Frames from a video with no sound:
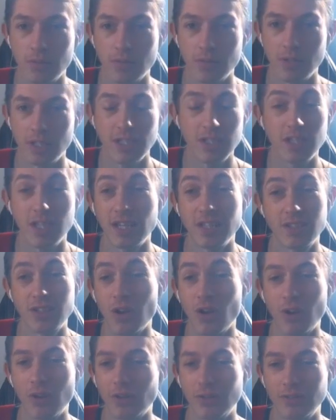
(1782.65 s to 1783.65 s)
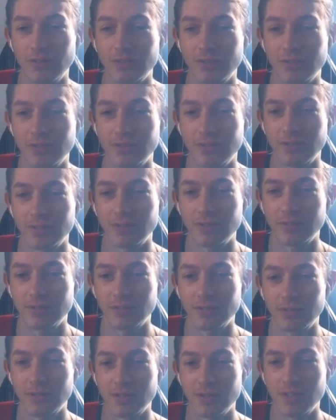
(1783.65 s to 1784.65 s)
He's gone.
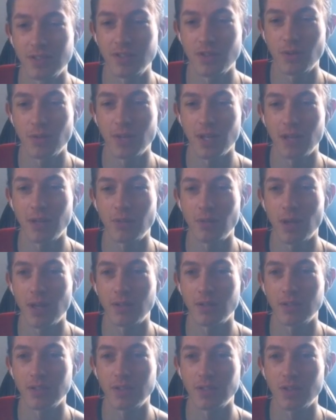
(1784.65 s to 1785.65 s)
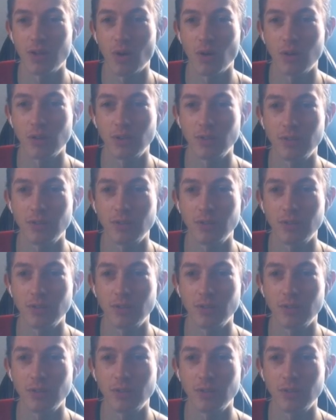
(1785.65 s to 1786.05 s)
There's no doubt about it. He's gone.